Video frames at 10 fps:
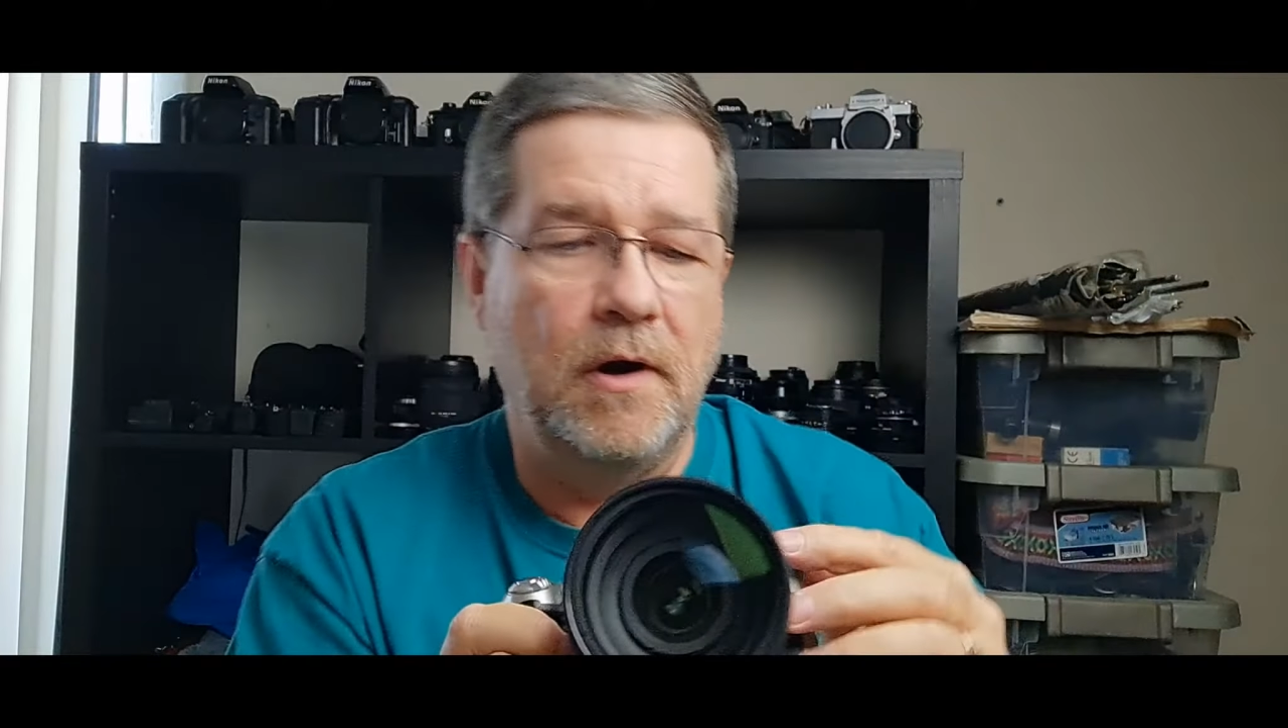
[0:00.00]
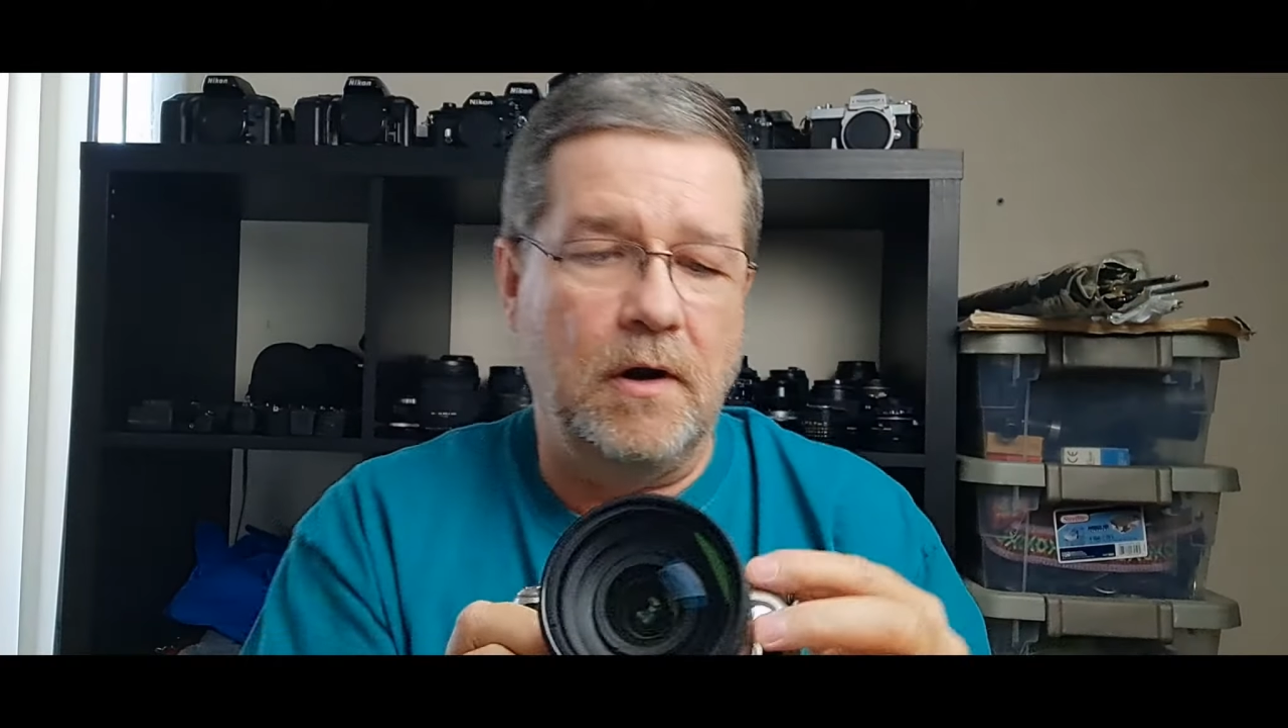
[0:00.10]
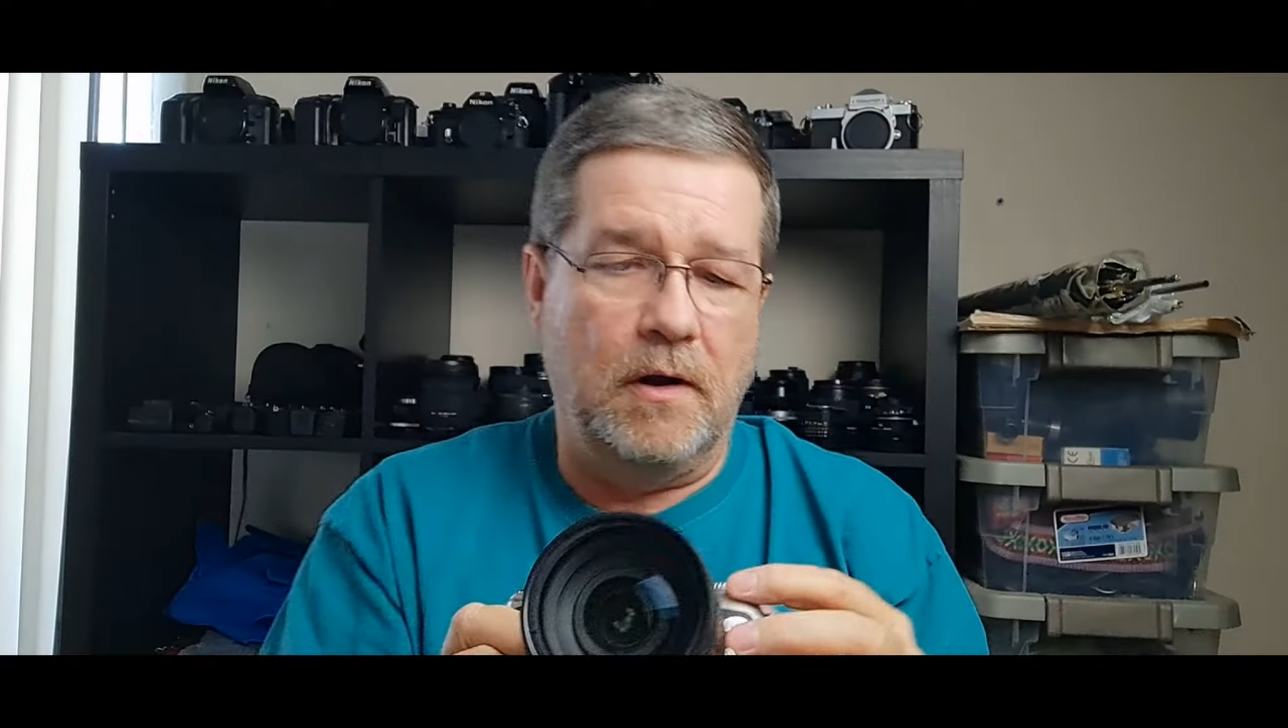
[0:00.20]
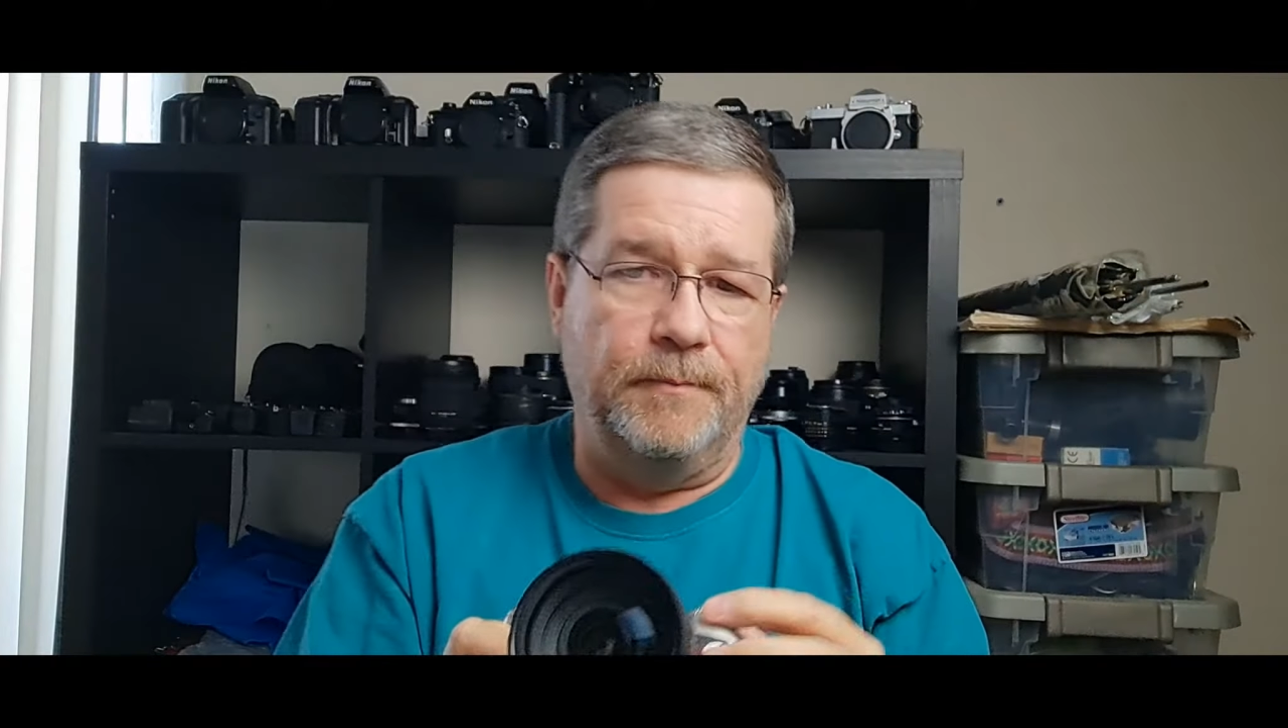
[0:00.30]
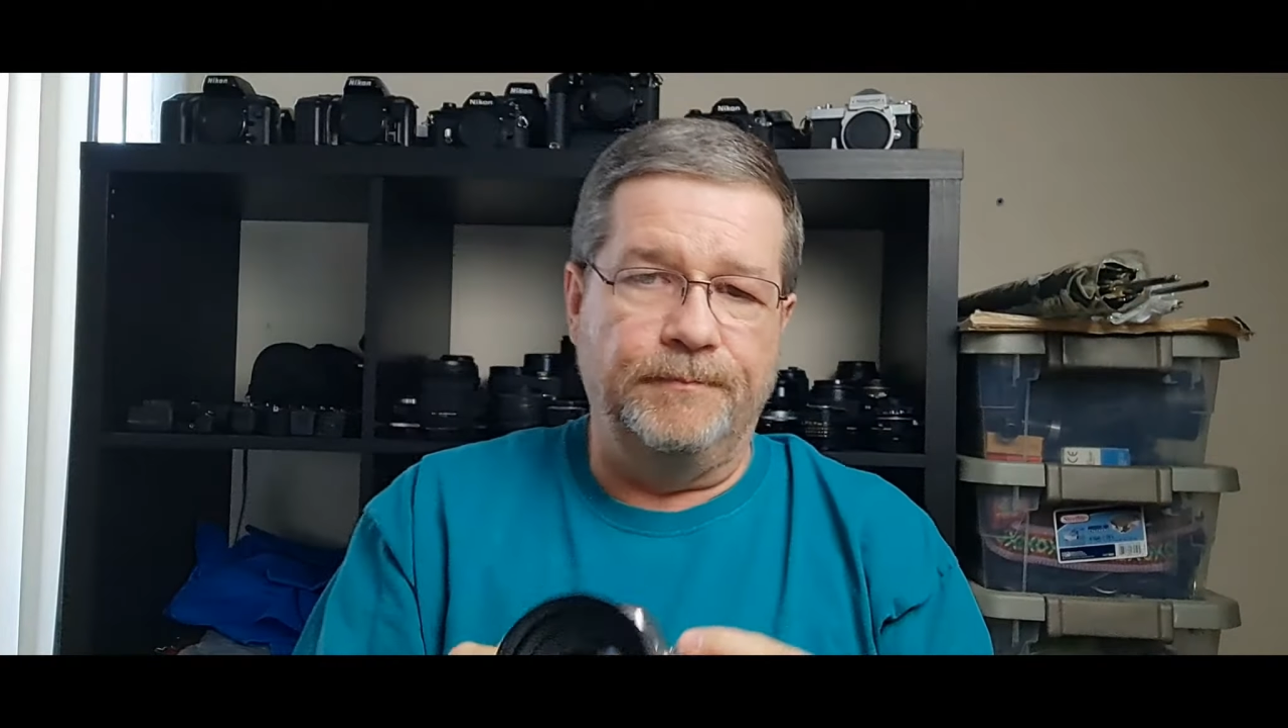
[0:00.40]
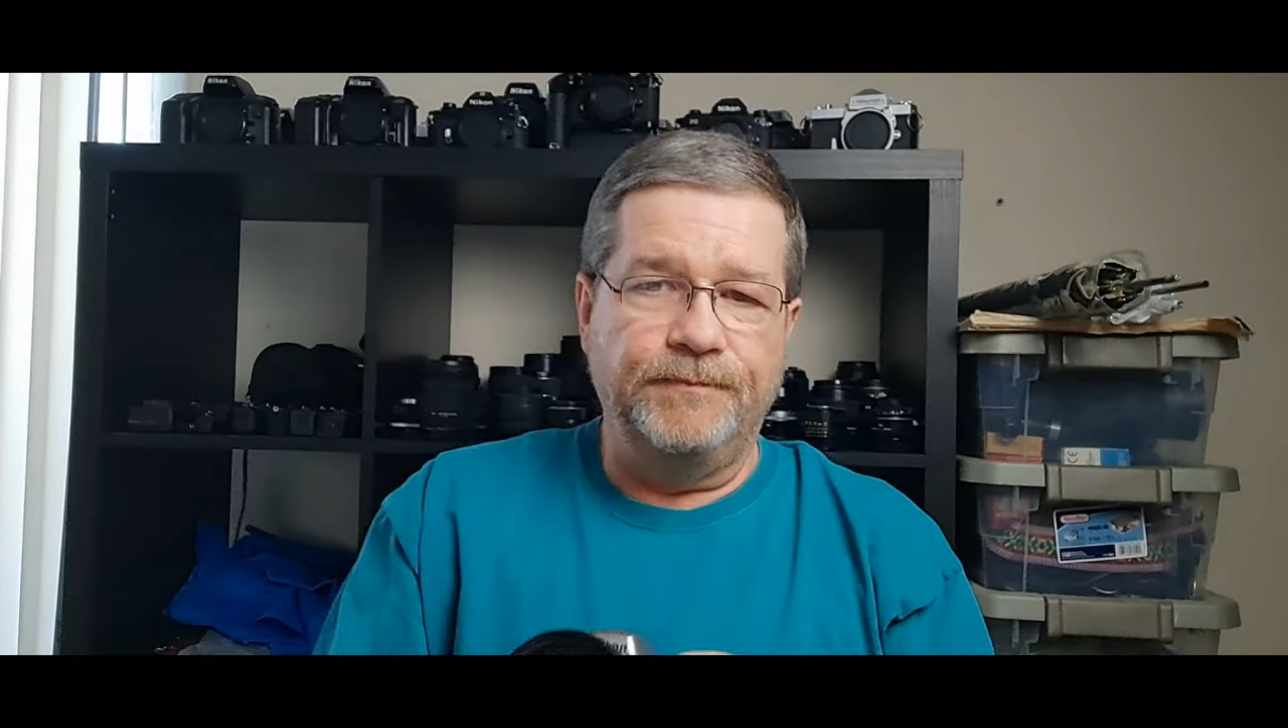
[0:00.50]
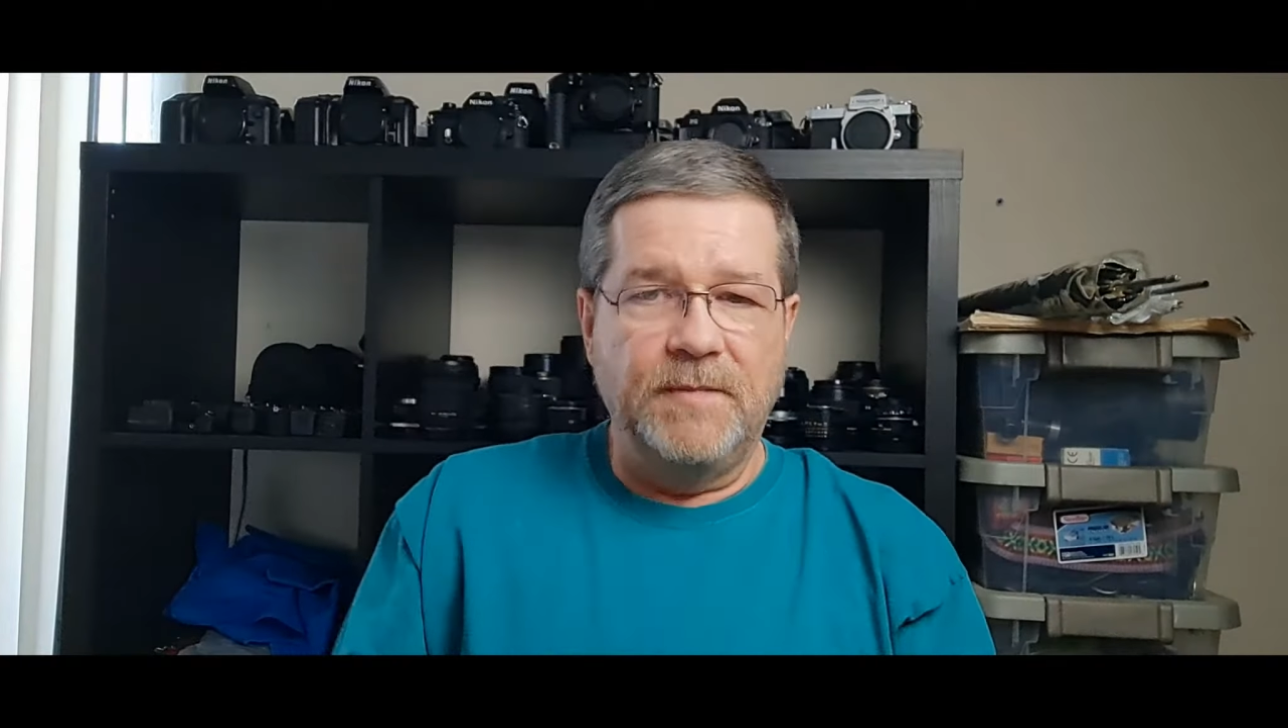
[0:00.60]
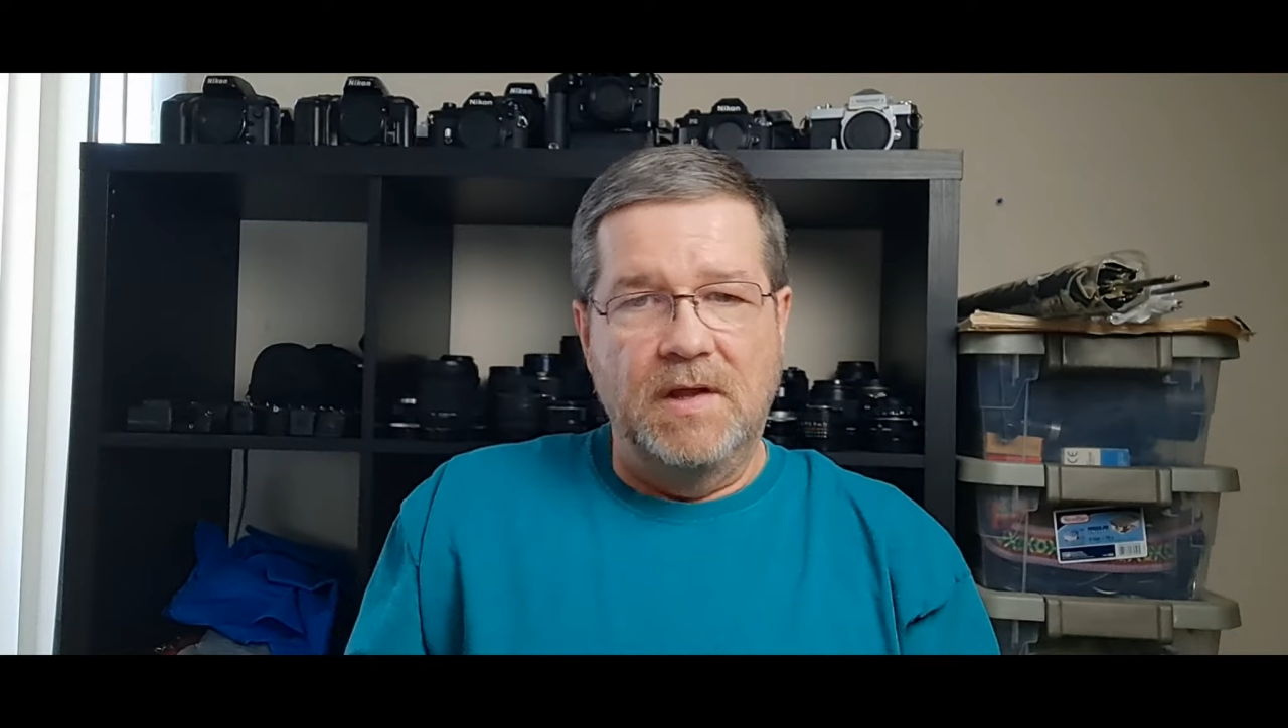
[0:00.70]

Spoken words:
and